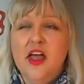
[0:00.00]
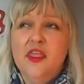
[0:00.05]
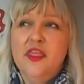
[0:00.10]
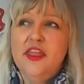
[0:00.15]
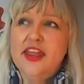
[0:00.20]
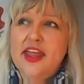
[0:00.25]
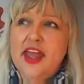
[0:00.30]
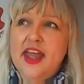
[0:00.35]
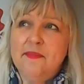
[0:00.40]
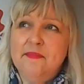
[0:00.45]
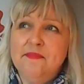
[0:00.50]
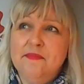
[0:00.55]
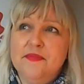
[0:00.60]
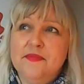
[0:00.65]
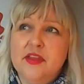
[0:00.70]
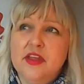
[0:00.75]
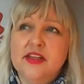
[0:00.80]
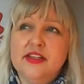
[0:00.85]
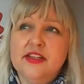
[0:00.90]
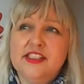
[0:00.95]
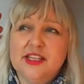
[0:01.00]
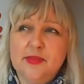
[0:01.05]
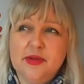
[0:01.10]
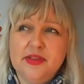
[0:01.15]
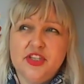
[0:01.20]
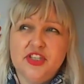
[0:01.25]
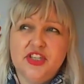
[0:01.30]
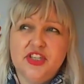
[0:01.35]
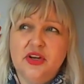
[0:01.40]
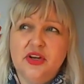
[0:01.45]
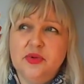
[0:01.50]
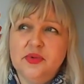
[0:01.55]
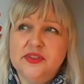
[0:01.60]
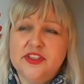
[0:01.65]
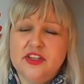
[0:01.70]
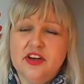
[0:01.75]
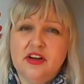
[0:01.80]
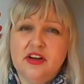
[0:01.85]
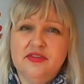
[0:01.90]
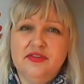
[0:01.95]
The some of the tools
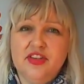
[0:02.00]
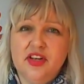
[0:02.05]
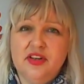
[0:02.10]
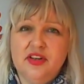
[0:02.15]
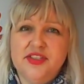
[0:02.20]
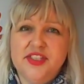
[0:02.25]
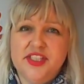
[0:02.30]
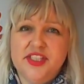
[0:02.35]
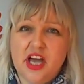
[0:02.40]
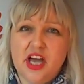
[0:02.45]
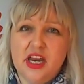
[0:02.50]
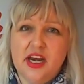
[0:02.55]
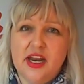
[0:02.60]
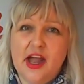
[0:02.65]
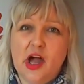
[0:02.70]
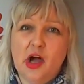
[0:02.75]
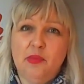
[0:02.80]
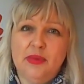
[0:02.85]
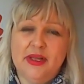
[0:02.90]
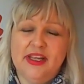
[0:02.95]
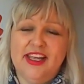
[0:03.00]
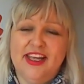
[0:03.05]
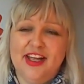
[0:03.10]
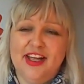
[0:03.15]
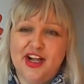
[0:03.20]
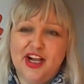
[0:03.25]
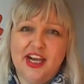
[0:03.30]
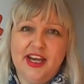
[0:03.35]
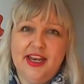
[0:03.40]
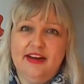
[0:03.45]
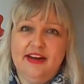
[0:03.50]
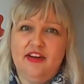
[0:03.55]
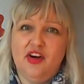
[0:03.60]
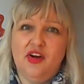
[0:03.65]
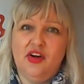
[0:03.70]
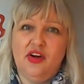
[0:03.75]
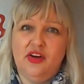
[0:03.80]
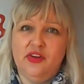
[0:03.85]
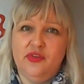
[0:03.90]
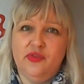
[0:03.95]
that I've used to kind of help me get clearer
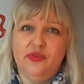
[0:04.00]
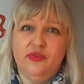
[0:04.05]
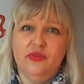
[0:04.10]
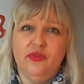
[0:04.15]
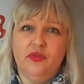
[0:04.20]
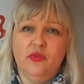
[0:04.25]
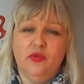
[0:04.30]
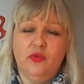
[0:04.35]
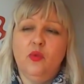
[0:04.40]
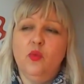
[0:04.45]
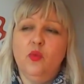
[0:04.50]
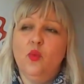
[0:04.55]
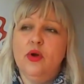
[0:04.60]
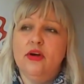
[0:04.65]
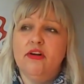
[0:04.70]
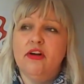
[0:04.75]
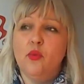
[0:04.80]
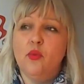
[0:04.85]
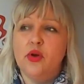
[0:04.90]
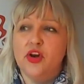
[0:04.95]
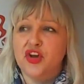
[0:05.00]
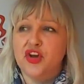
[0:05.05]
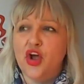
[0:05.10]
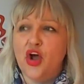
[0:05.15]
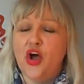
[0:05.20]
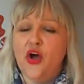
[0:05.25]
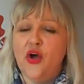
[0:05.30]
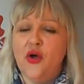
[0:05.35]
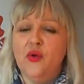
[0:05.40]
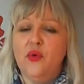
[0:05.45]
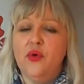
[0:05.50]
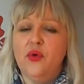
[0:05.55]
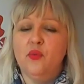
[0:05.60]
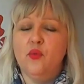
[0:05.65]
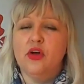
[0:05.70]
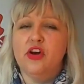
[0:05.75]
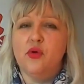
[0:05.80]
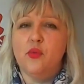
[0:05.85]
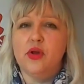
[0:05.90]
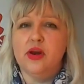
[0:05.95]
on where I want to go and
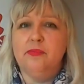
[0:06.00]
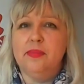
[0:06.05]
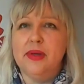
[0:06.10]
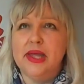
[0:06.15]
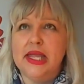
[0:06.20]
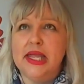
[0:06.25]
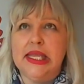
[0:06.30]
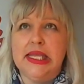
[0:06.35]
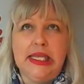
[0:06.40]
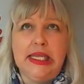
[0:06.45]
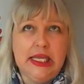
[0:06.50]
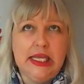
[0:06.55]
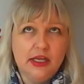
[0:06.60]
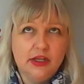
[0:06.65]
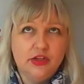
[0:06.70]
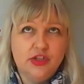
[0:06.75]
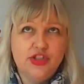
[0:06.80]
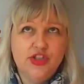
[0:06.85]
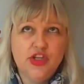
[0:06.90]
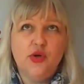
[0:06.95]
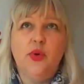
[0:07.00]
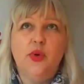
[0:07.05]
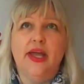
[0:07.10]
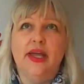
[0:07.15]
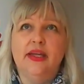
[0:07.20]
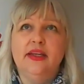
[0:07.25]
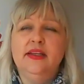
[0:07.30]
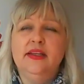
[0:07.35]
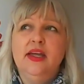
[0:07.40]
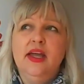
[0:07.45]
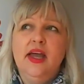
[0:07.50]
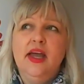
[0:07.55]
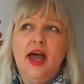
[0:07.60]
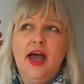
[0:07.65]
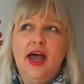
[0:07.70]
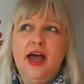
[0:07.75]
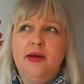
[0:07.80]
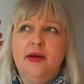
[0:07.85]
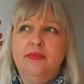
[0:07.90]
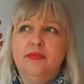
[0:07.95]
what I want to be doing.
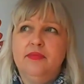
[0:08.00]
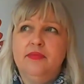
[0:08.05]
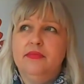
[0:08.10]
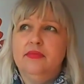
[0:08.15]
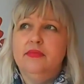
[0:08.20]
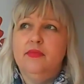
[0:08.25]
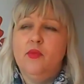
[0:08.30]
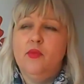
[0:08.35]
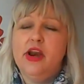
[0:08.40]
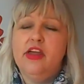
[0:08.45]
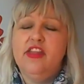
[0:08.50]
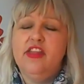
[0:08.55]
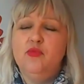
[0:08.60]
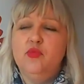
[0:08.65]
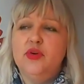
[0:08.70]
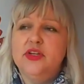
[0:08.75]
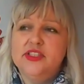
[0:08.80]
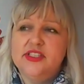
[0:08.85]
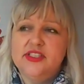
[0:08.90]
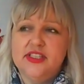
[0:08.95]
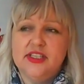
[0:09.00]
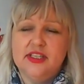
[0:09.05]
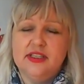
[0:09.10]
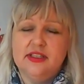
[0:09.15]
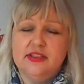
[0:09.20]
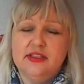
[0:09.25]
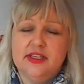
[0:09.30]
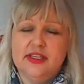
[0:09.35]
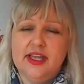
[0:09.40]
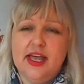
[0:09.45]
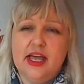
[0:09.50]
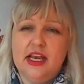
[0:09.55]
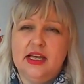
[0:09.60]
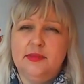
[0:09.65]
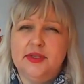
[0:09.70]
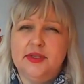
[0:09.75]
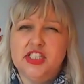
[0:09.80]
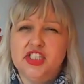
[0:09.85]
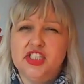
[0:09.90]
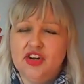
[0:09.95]
One of them was the Gallup,
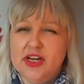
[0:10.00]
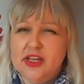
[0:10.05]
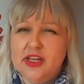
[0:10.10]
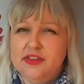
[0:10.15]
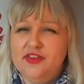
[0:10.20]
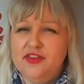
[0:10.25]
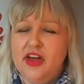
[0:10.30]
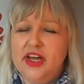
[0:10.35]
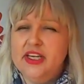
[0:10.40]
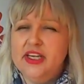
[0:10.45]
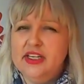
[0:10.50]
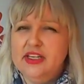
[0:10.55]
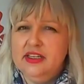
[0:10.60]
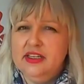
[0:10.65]
the Strength Finder.